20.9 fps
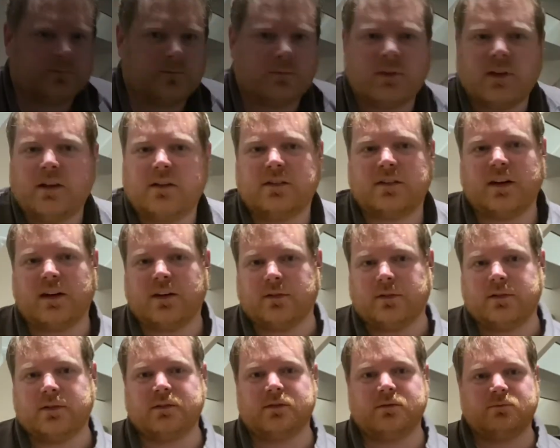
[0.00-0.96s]
So,
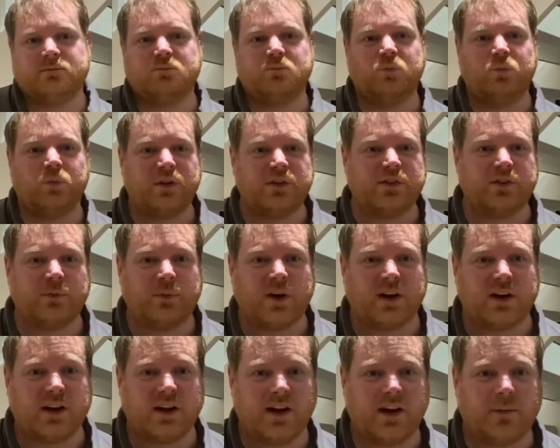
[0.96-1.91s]
once I've
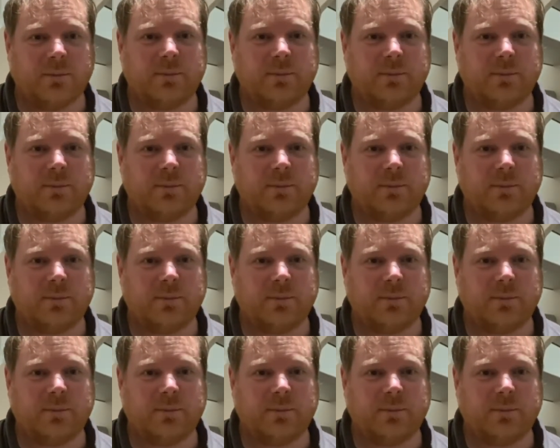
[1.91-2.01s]
woken up,